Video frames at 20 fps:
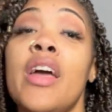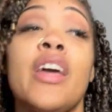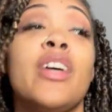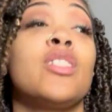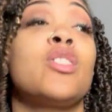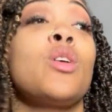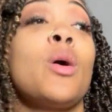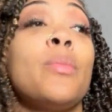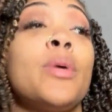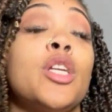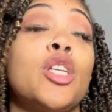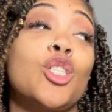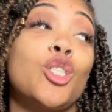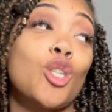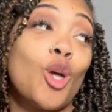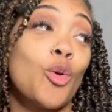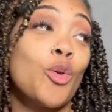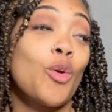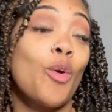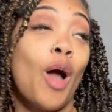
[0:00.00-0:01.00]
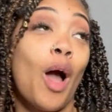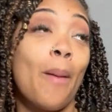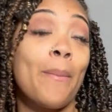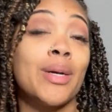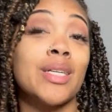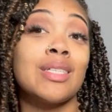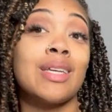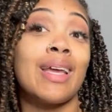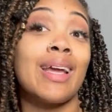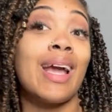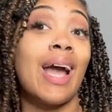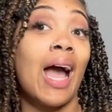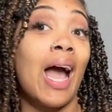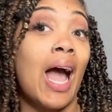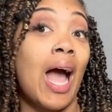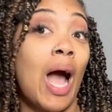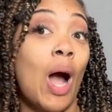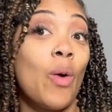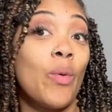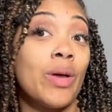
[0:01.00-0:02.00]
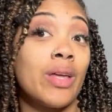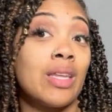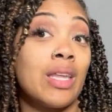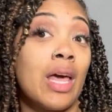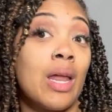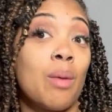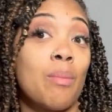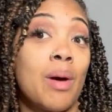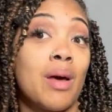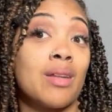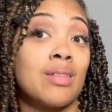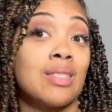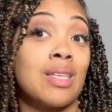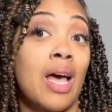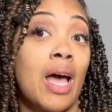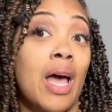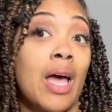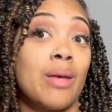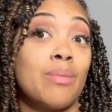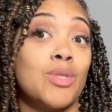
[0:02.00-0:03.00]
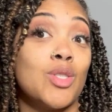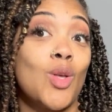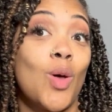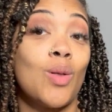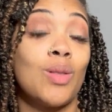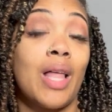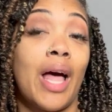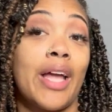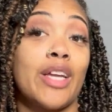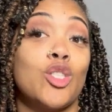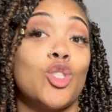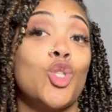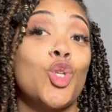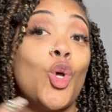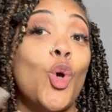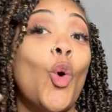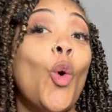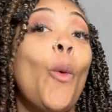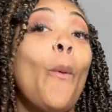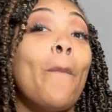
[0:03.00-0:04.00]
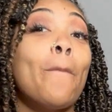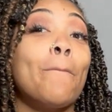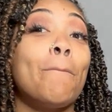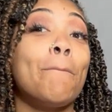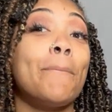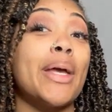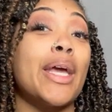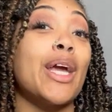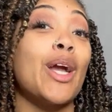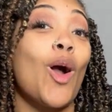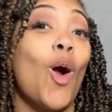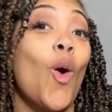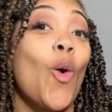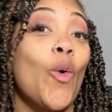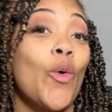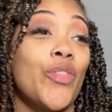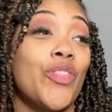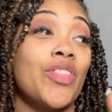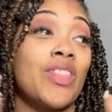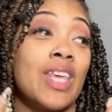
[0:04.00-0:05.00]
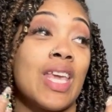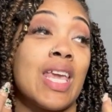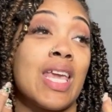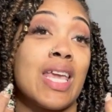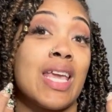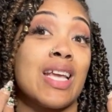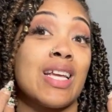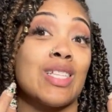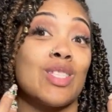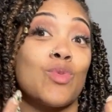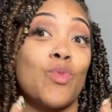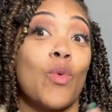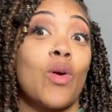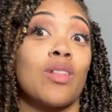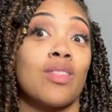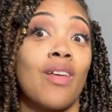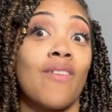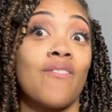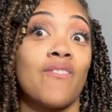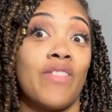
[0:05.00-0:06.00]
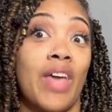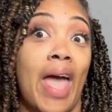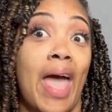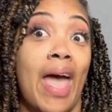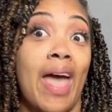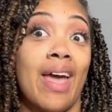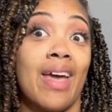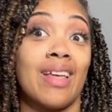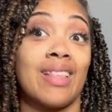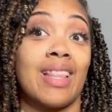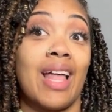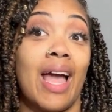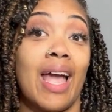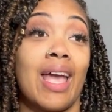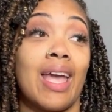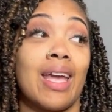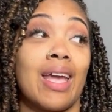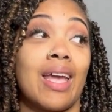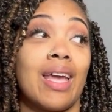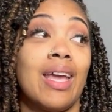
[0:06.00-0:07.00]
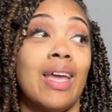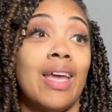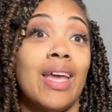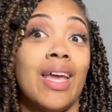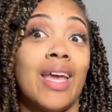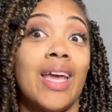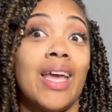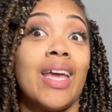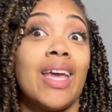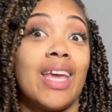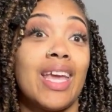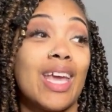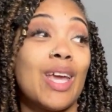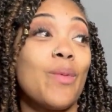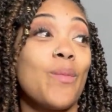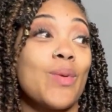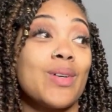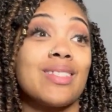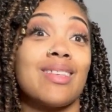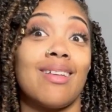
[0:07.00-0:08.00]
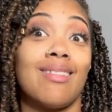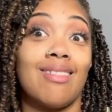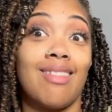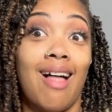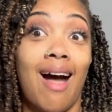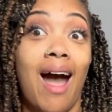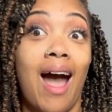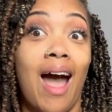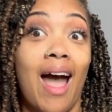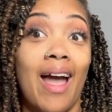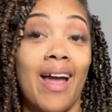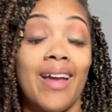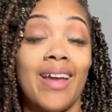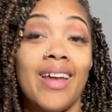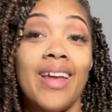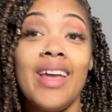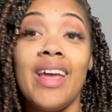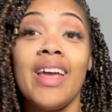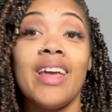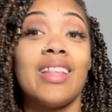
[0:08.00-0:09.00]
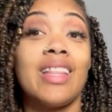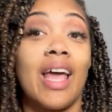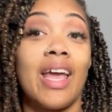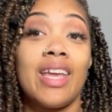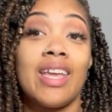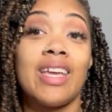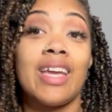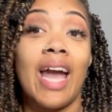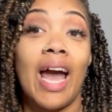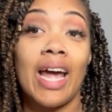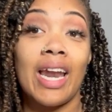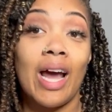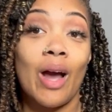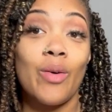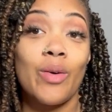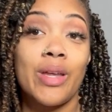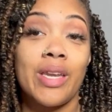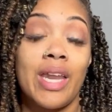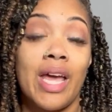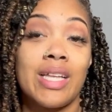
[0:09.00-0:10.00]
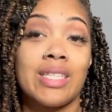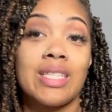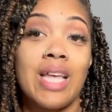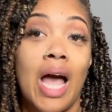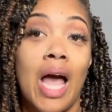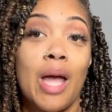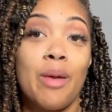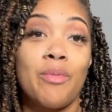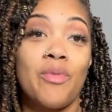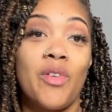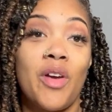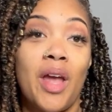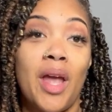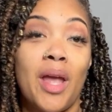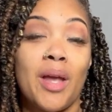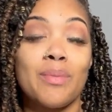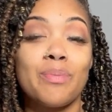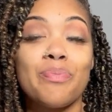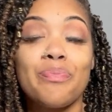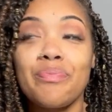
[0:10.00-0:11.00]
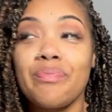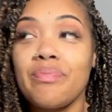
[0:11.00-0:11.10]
And so I'm going to show you how much they got out in that amount of time. So like two big old things worth of fat. Like it was a lot that he got out in that time frame